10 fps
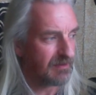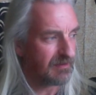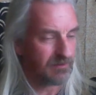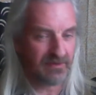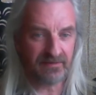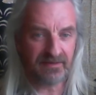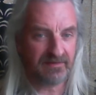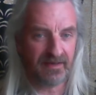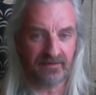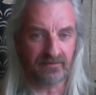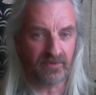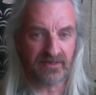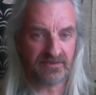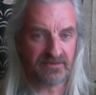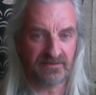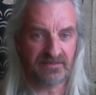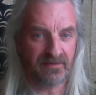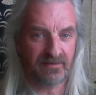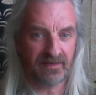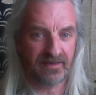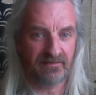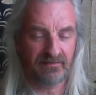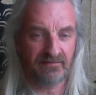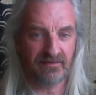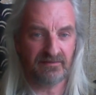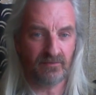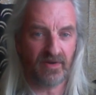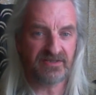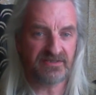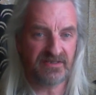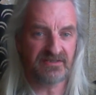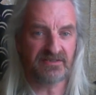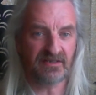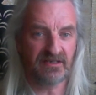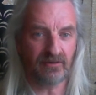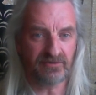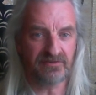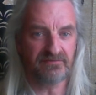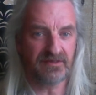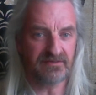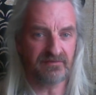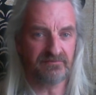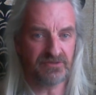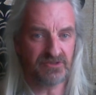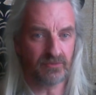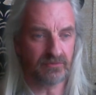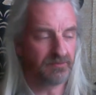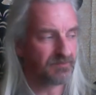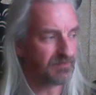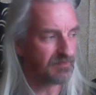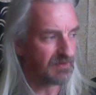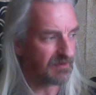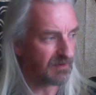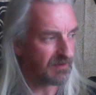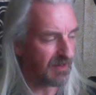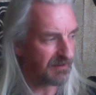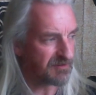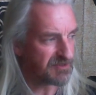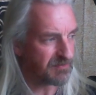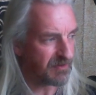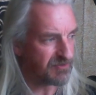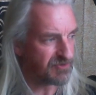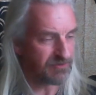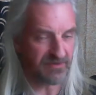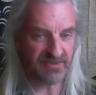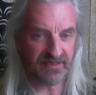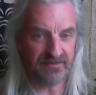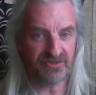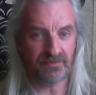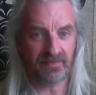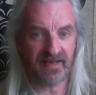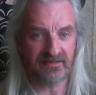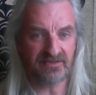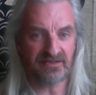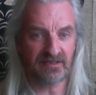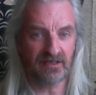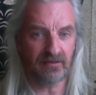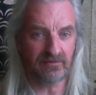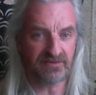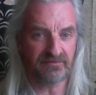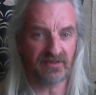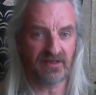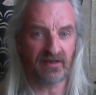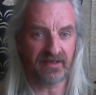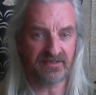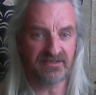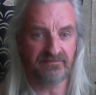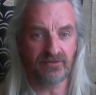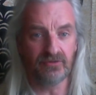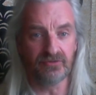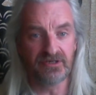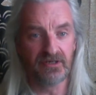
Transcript: You don't get that in the West, there's none of that. The West is the cult of the individual. And I suppose you could say that Japan is the cult of the collective good.